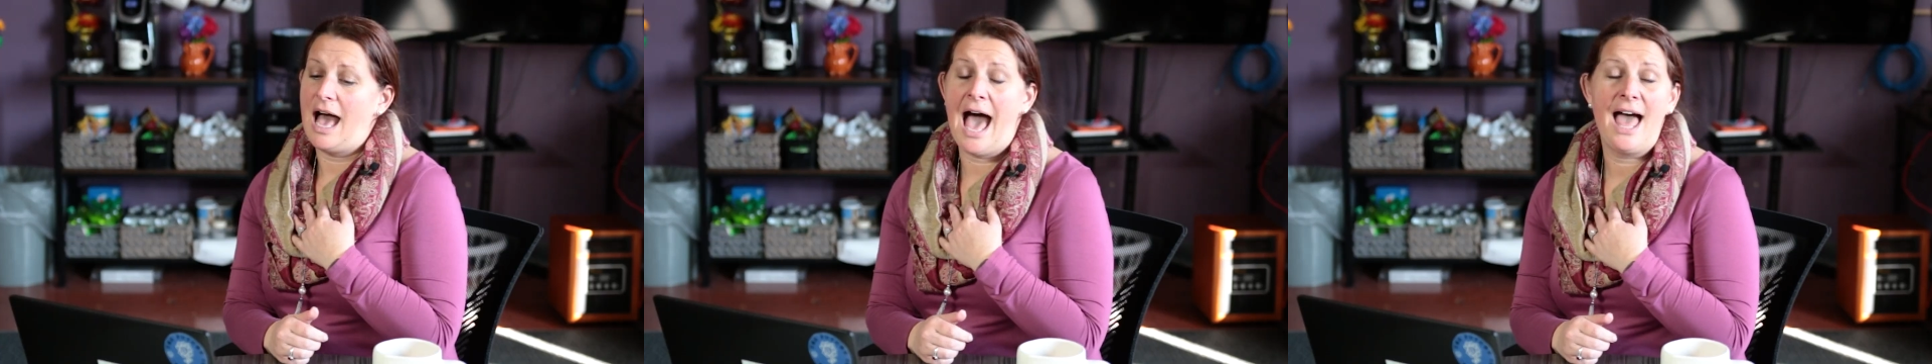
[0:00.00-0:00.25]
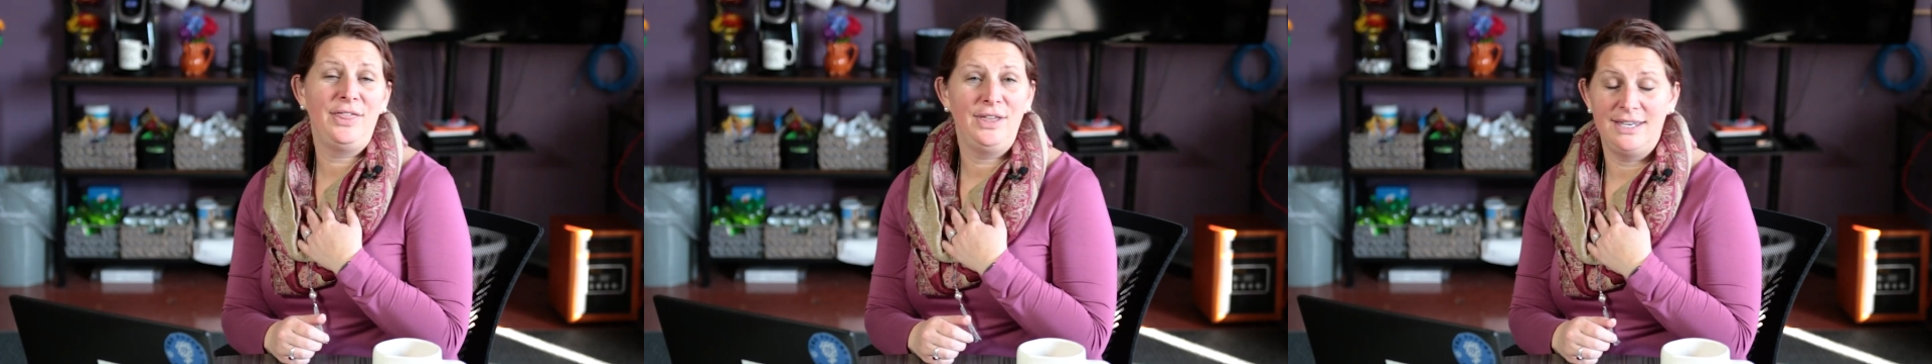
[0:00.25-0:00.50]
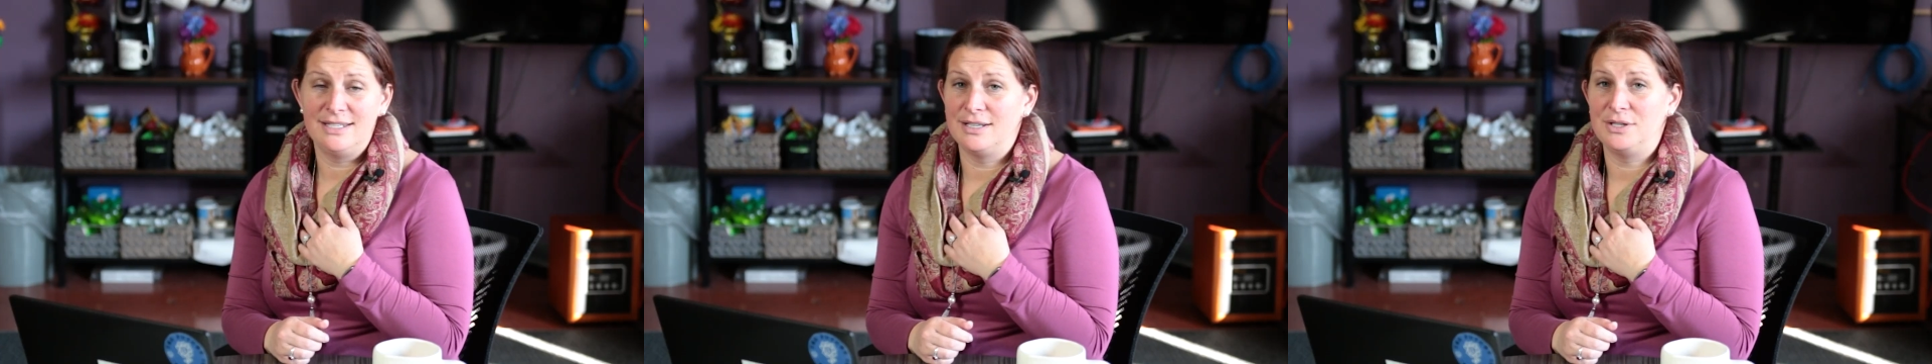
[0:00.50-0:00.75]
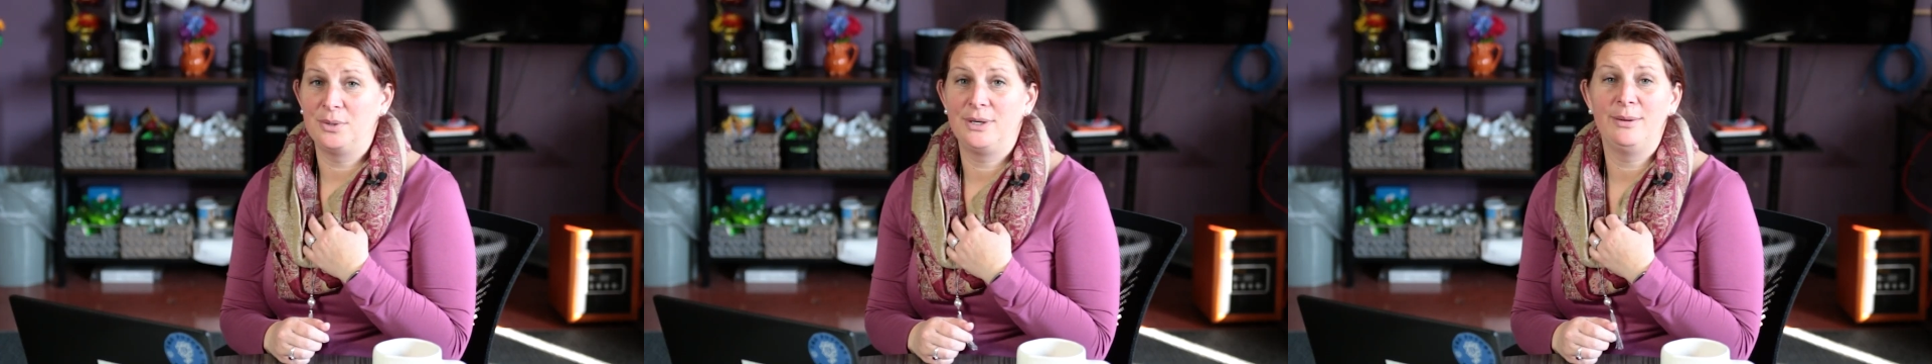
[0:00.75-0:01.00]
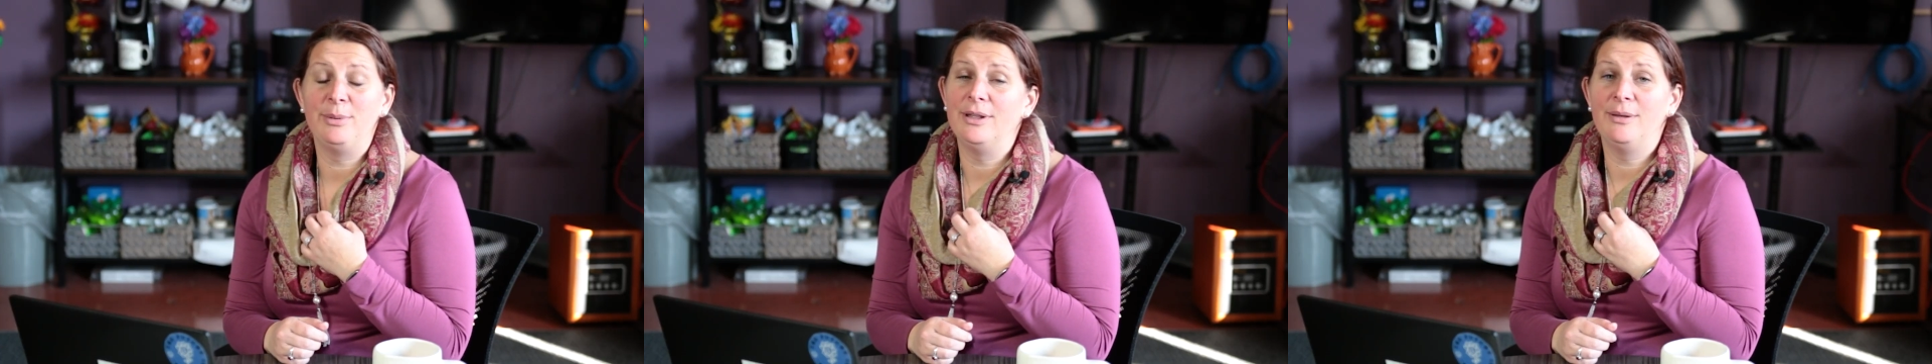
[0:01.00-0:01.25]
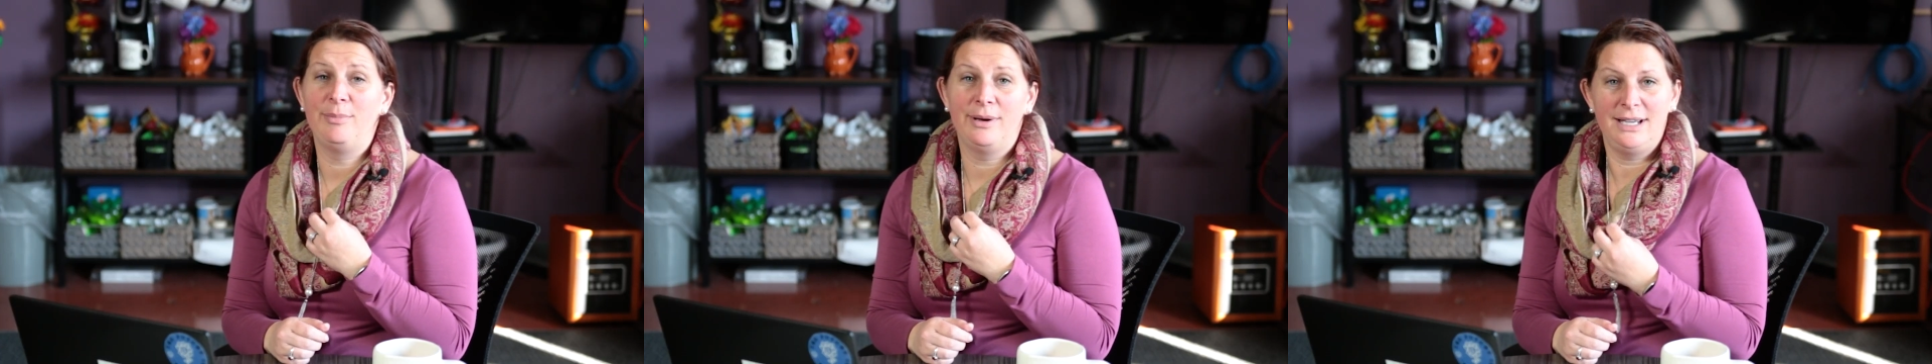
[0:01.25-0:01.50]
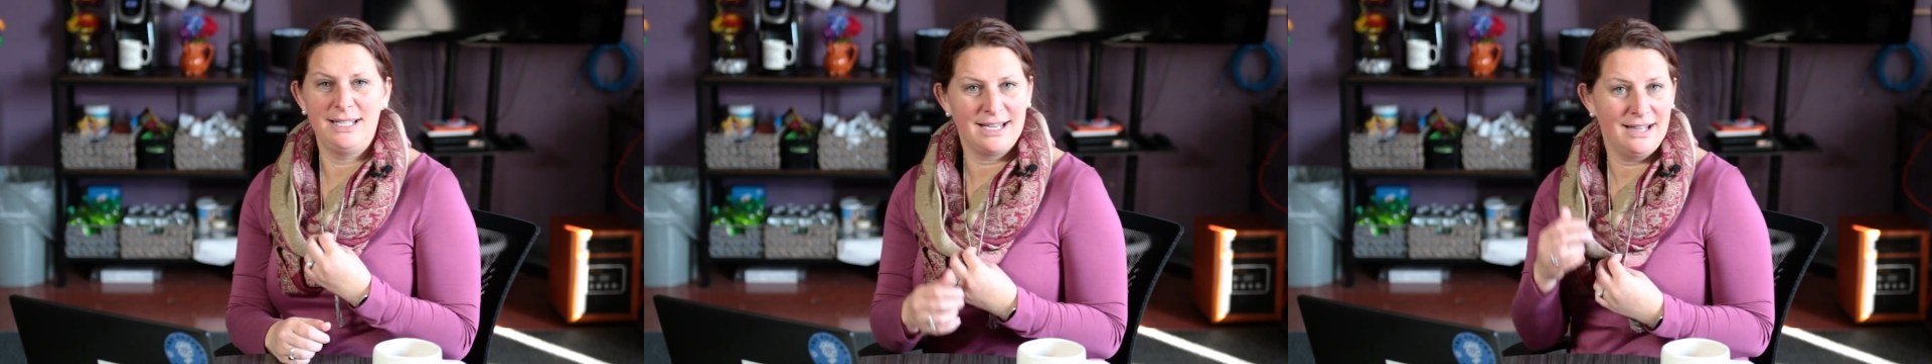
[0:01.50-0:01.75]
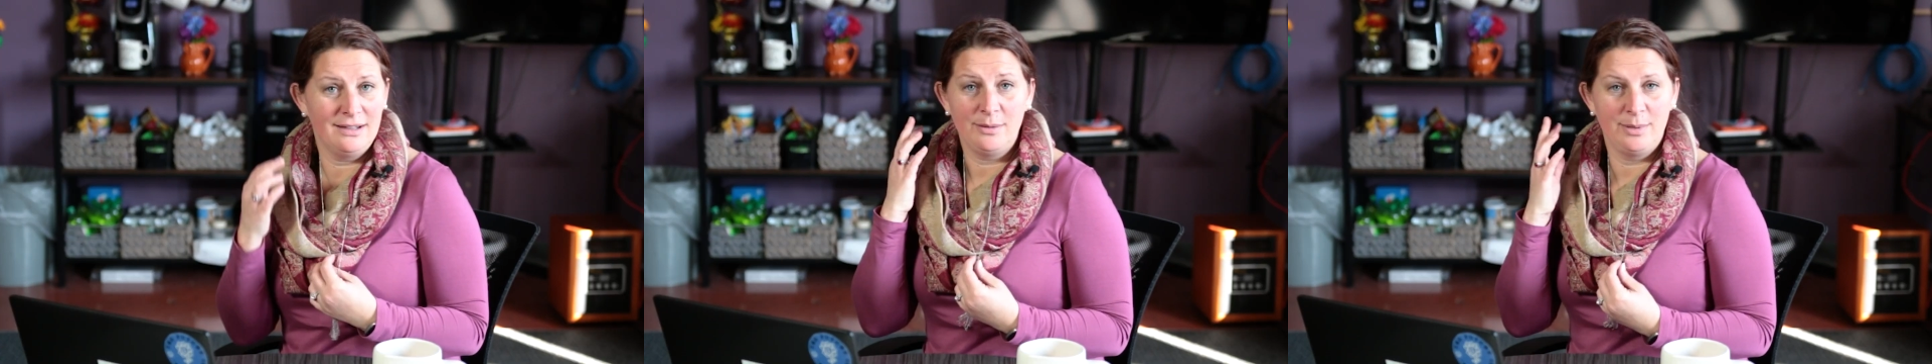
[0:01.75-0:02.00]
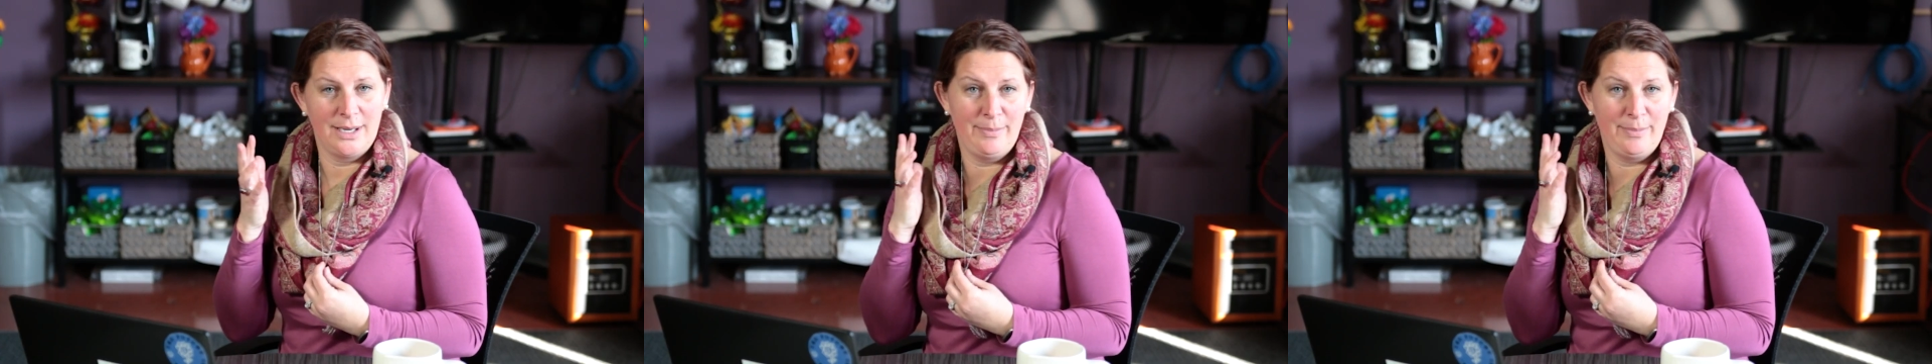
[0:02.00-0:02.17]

I think he's adorable, but he's got a little bit